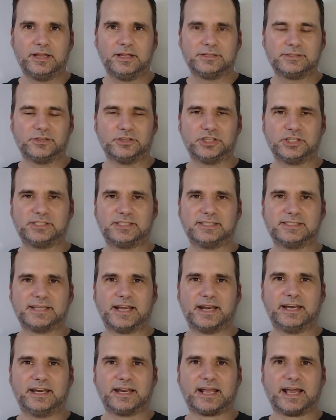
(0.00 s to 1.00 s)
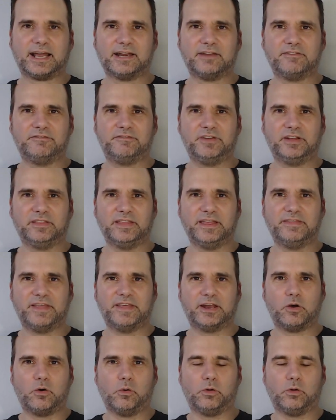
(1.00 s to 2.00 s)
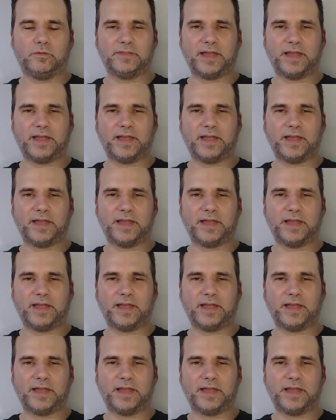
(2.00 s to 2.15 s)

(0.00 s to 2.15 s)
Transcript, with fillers: So just decided to kind of fill in that hole.